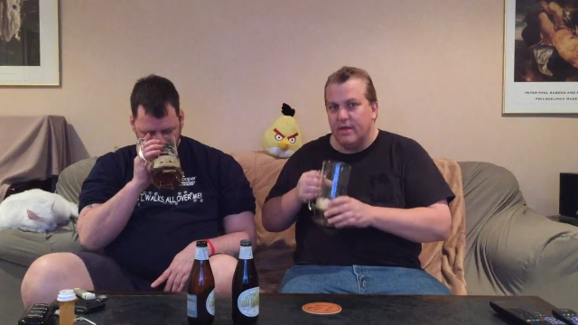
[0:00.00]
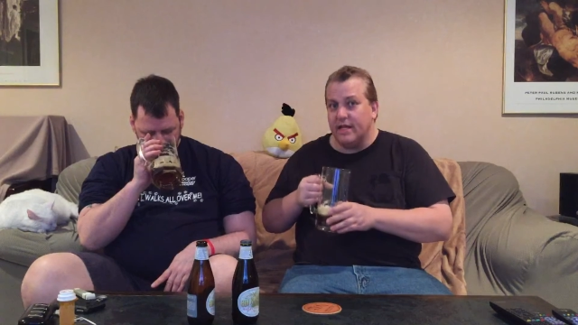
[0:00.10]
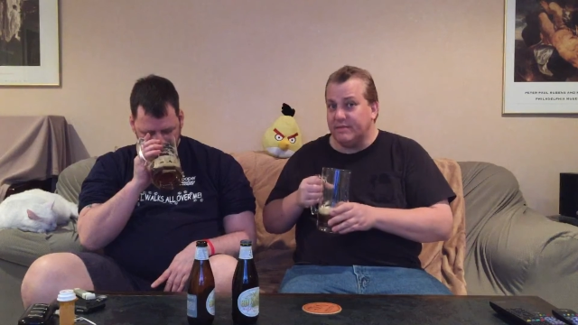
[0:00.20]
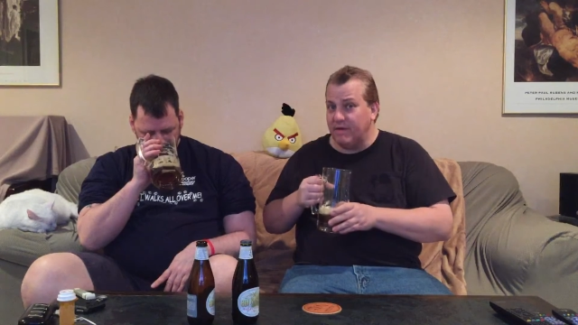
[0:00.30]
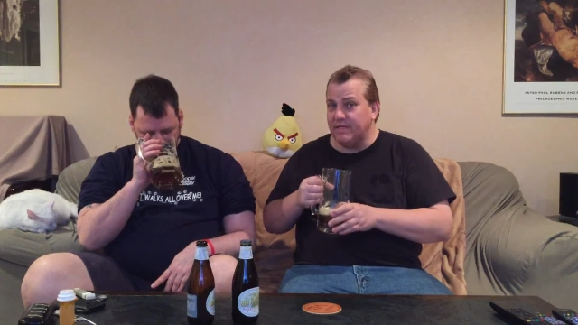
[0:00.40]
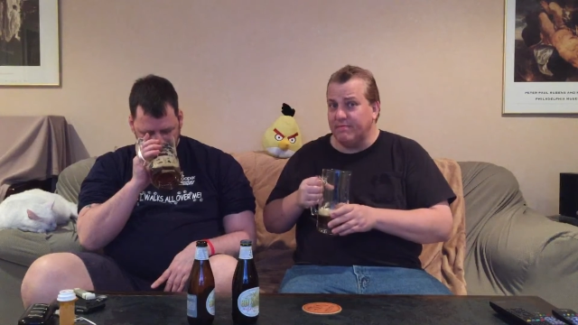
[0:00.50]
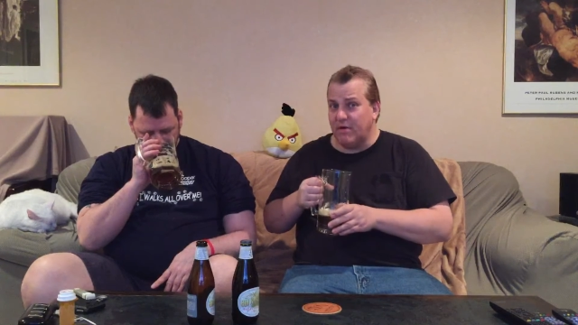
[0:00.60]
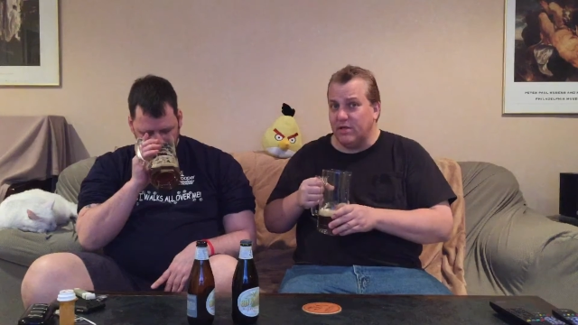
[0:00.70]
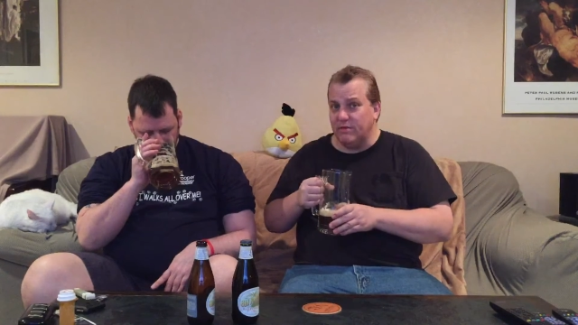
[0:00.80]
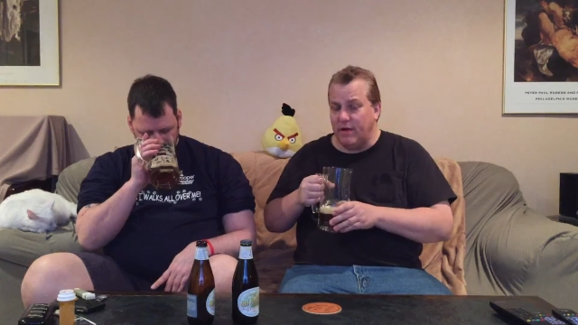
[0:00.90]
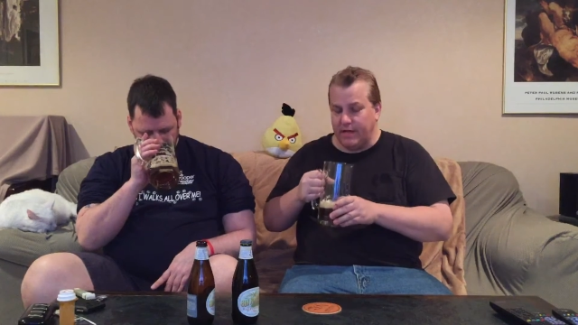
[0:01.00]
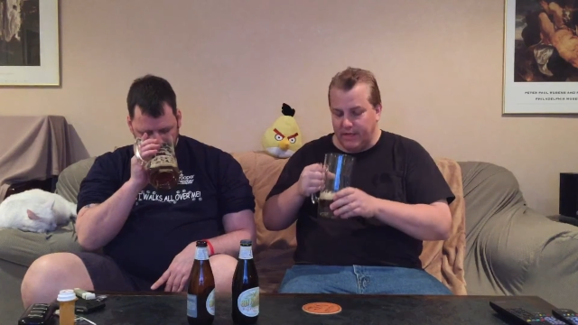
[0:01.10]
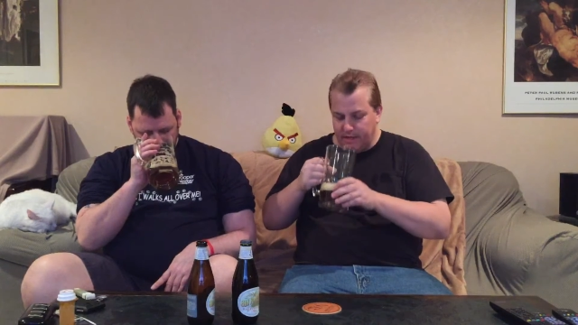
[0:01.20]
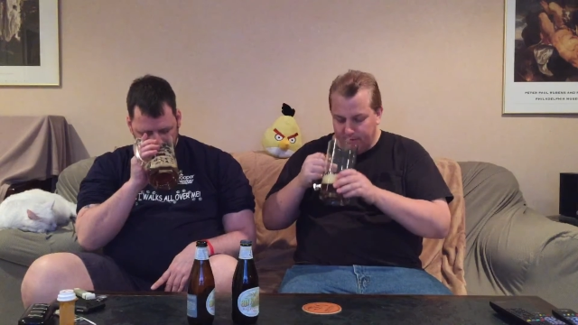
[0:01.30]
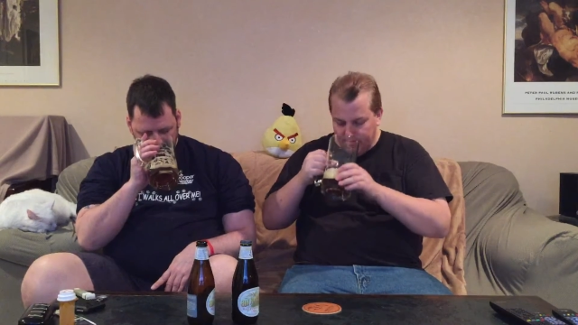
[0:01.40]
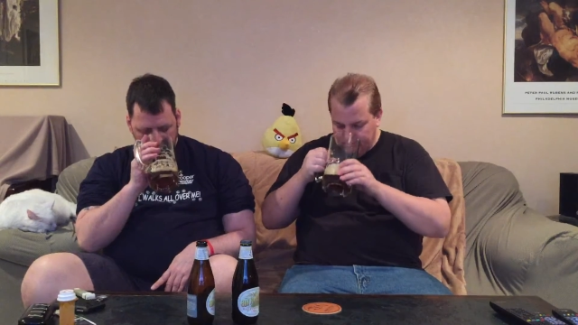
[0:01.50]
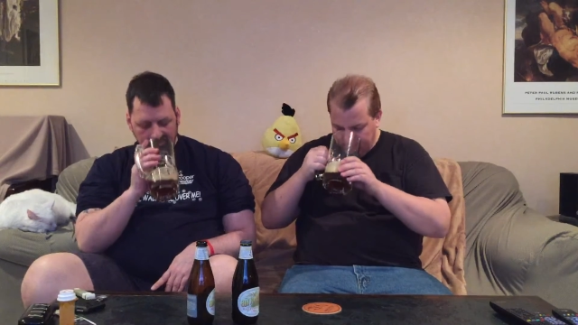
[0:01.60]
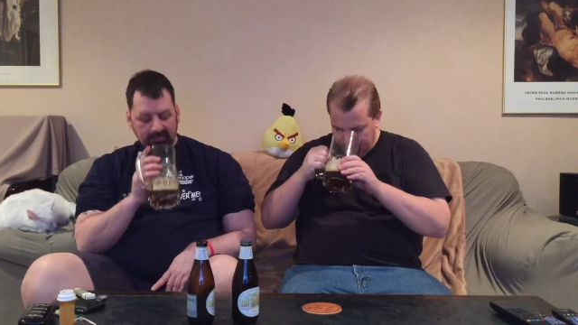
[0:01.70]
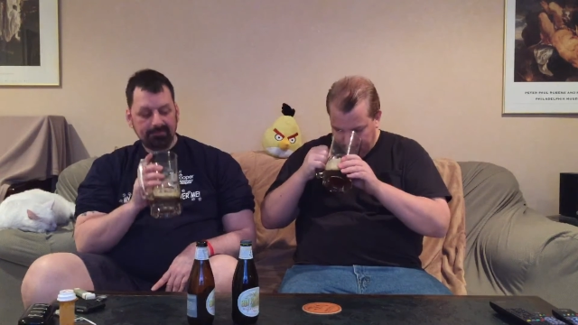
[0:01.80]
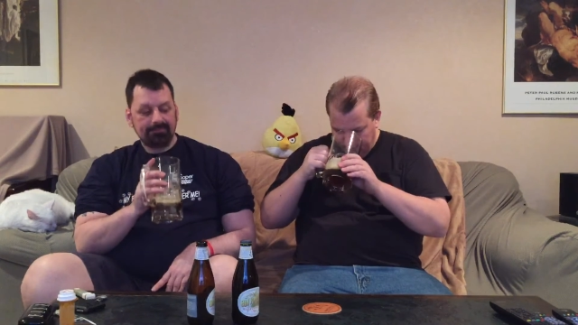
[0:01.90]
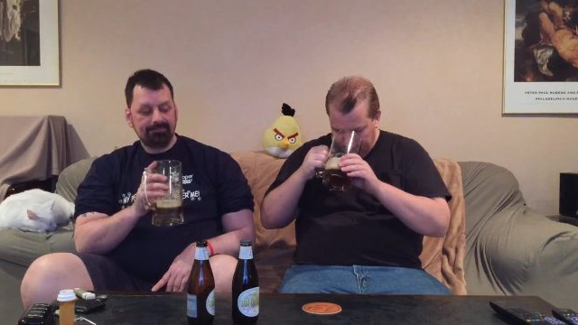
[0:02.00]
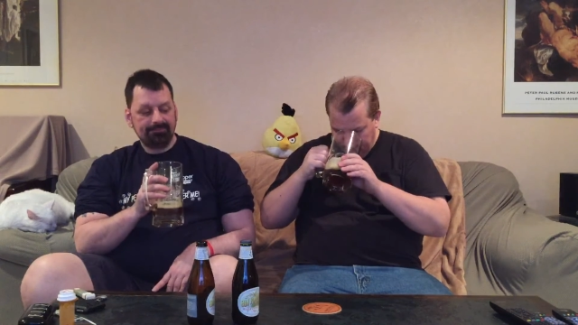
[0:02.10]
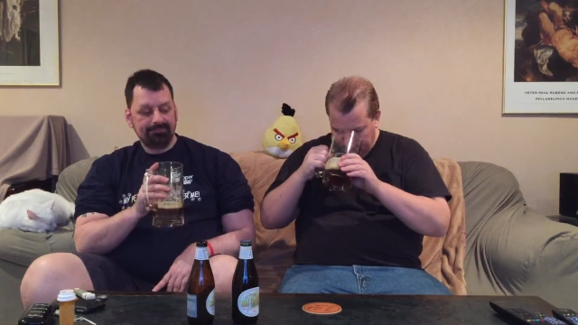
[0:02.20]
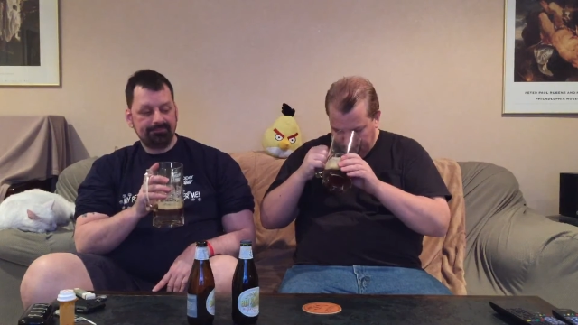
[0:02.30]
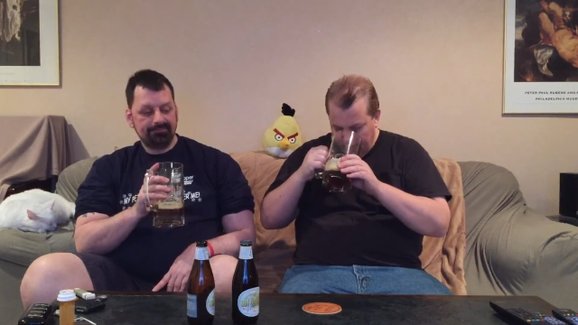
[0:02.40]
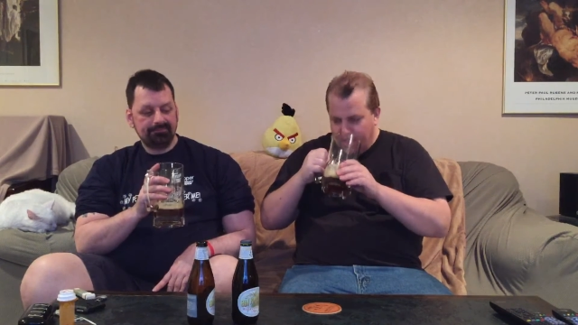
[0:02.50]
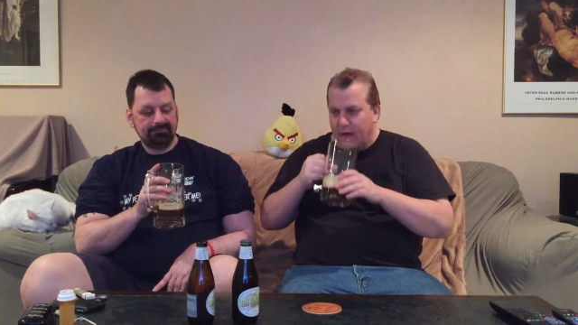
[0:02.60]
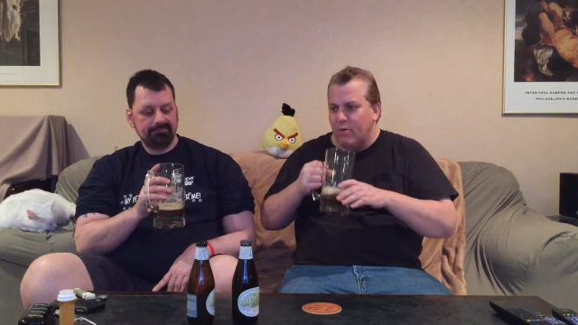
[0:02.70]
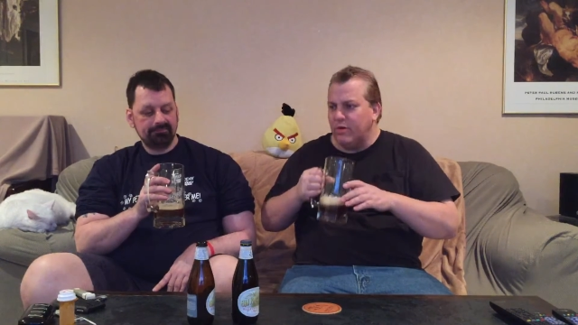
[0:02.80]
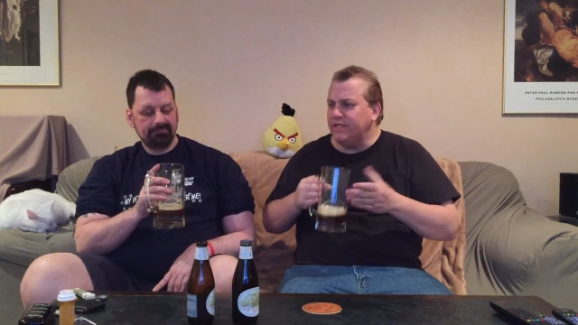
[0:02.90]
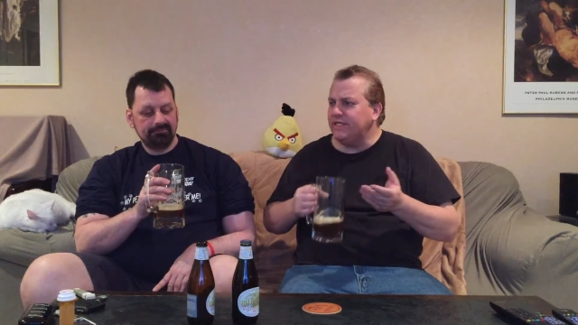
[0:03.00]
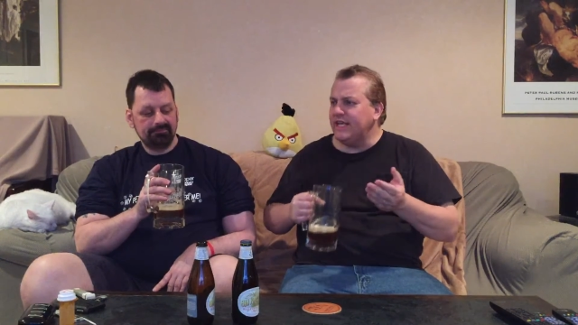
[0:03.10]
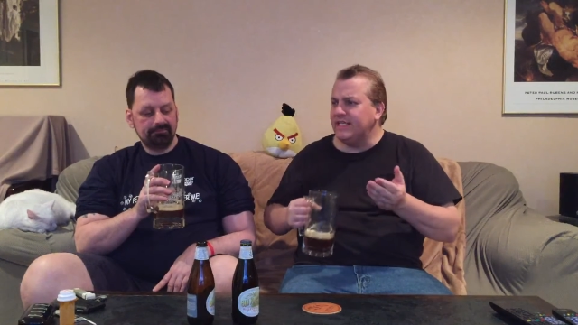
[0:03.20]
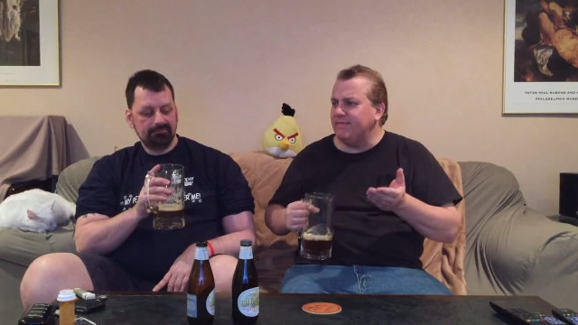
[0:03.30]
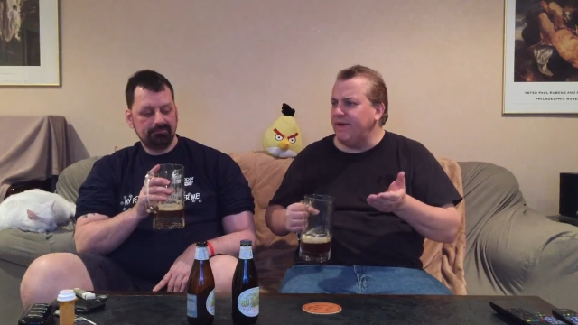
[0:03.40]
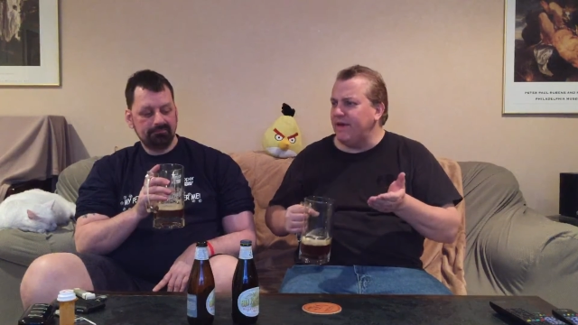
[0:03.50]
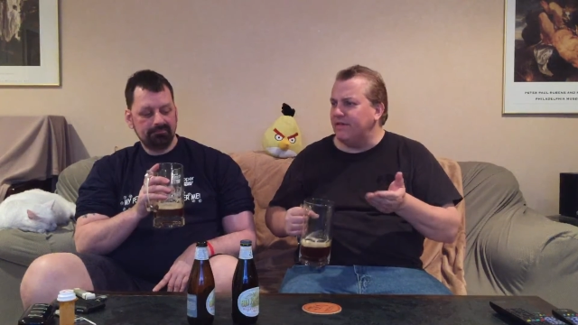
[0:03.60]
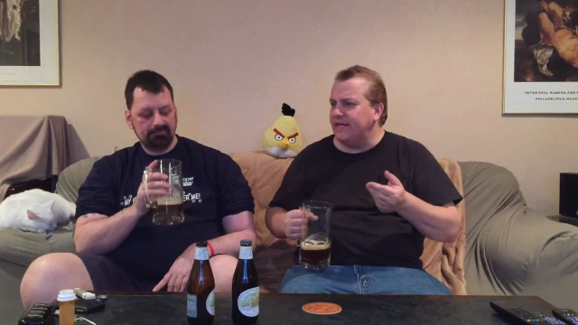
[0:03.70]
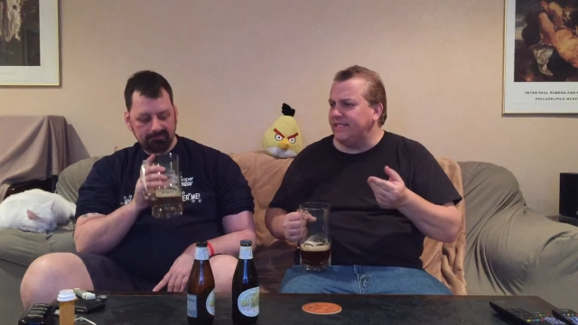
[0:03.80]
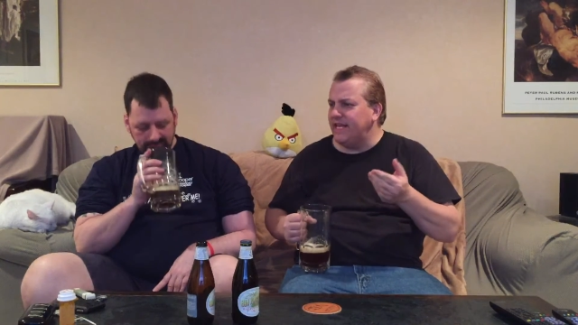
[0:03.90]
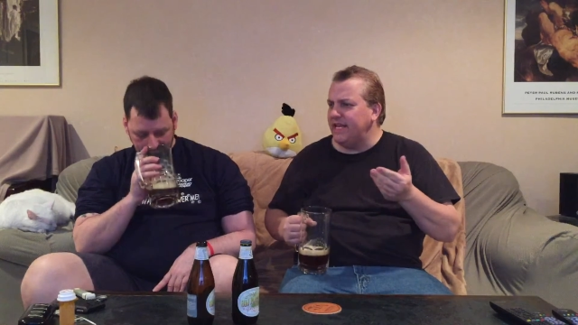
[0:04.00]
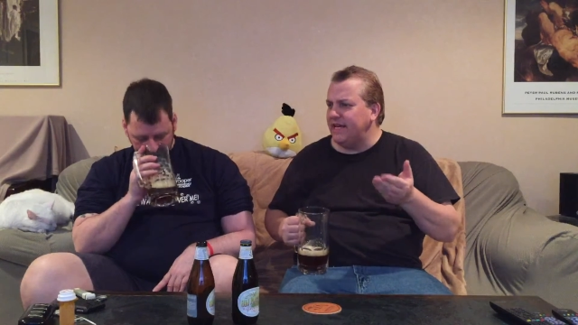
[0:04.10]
Speaker 1: That smells like barley wine. Yep. What is that smell? That's a